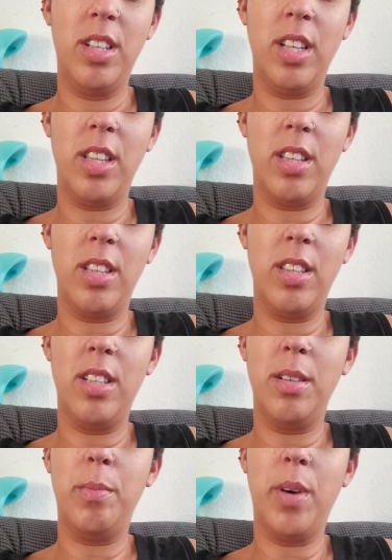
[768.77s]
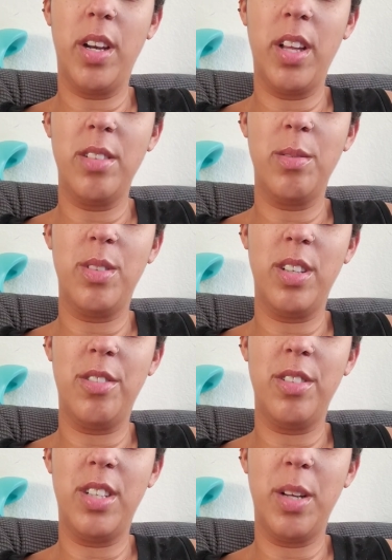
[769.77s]
like, the podcast was
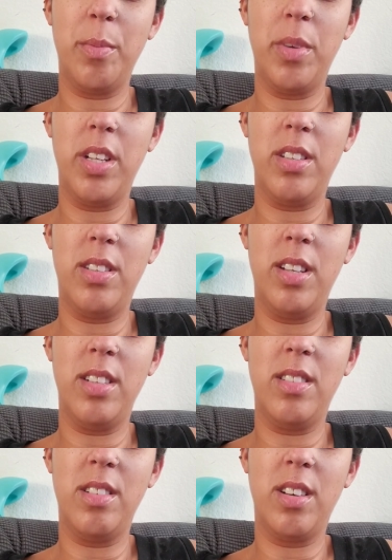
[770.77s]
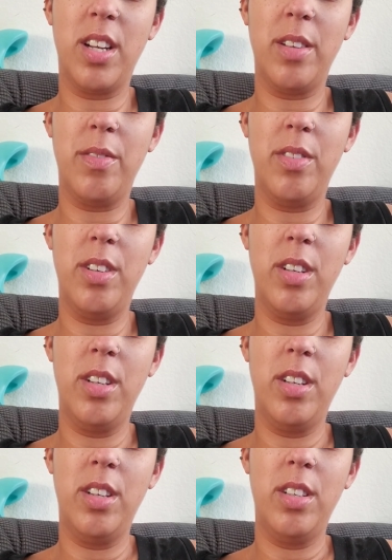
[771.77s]
interesting, but it's, I still kind of
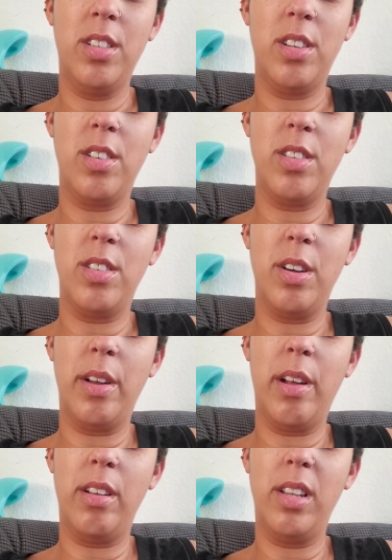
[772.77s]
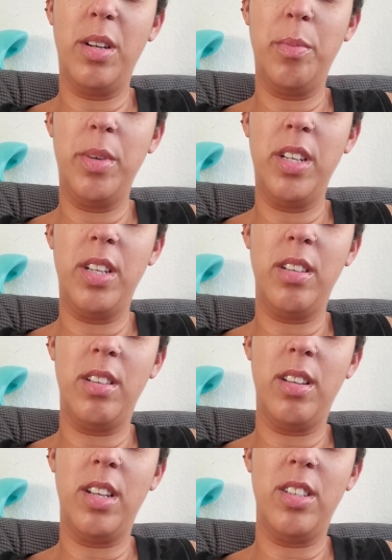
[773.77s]
start to zone out a little bit
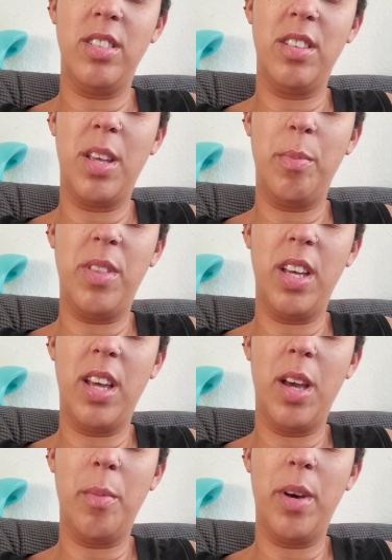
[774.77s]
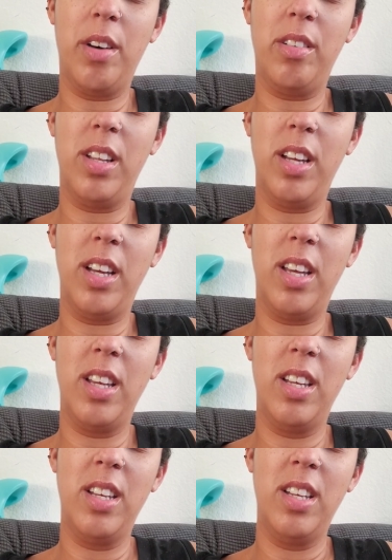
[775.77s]
and, and just keep thinking about, like,
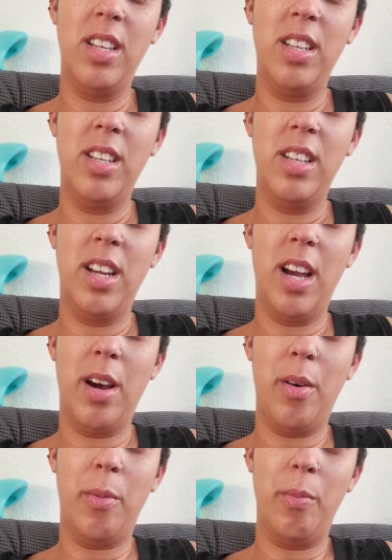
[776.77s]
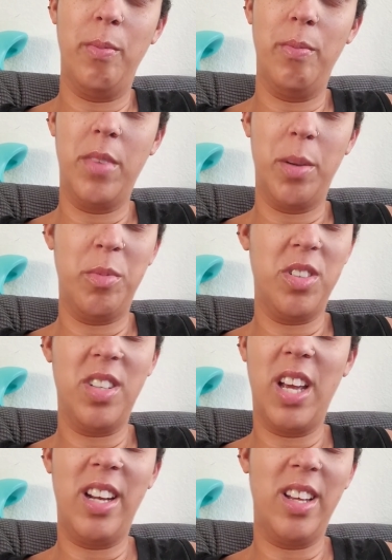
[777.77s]
how I'm just
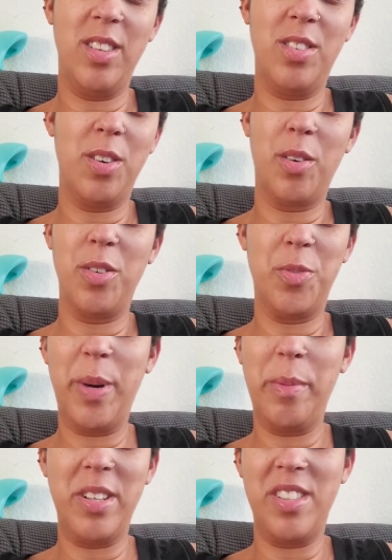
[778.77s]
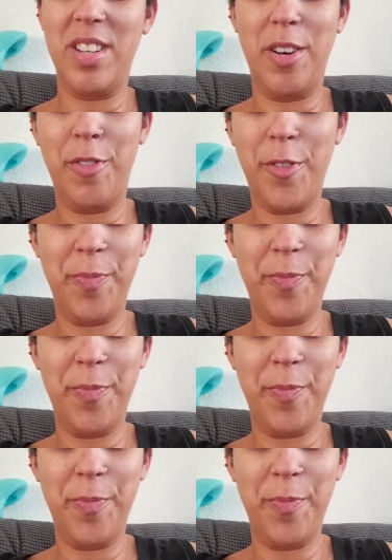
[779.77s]
skating in circles by myself.